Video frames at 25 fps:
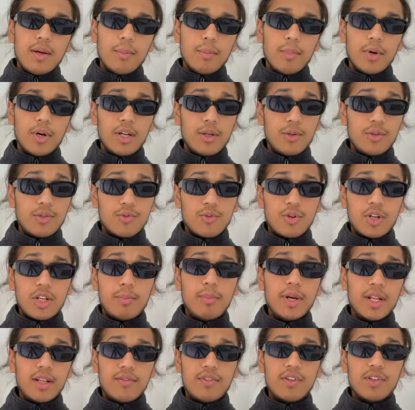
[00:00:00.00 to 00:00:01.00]
But it was really
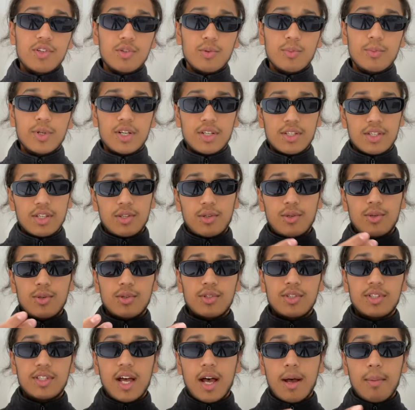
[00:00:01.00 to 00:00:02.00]
beneficial because I
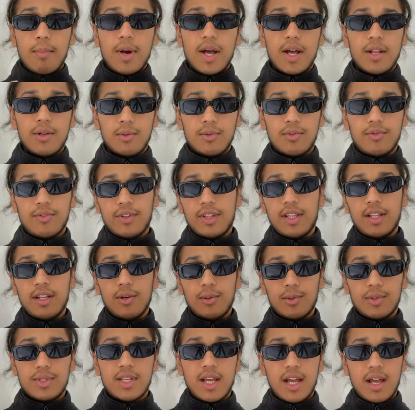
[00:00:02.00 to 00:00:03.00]
used that panel for the
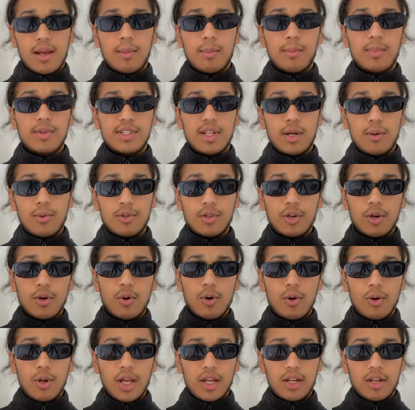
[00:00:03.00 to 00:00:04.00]
little tabs that would go
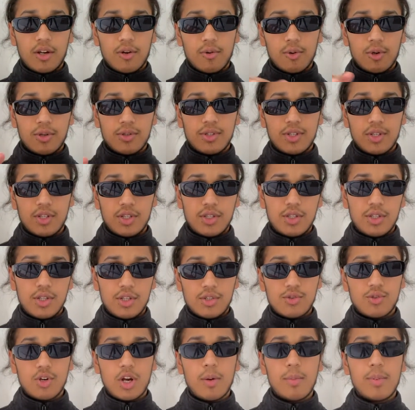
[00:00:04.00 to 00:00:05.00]
like across the
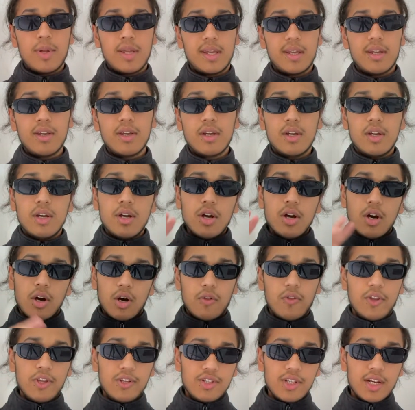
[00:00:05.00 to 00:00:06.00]
strapping
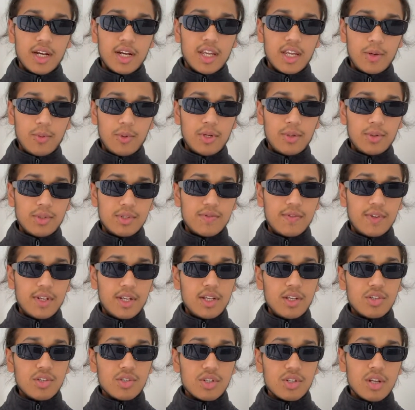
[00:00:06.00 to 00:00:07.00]
on the jacket when it was
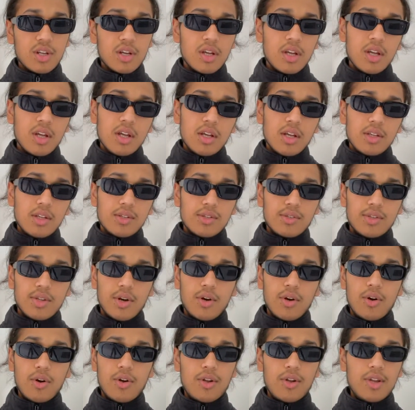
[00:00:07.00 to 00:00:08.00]
finished.
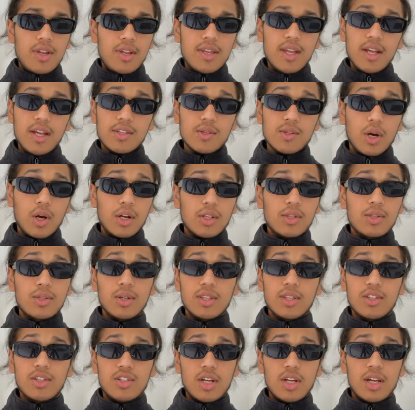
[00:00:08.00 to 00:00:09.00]
So yeah, so I took
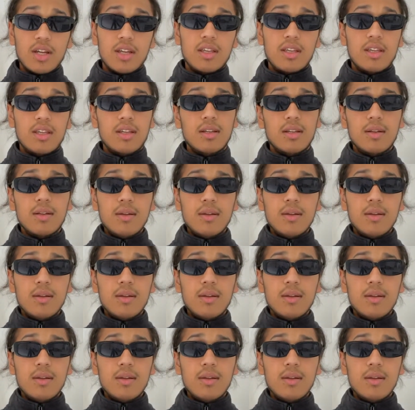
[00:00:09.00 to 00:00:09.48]
the jacket,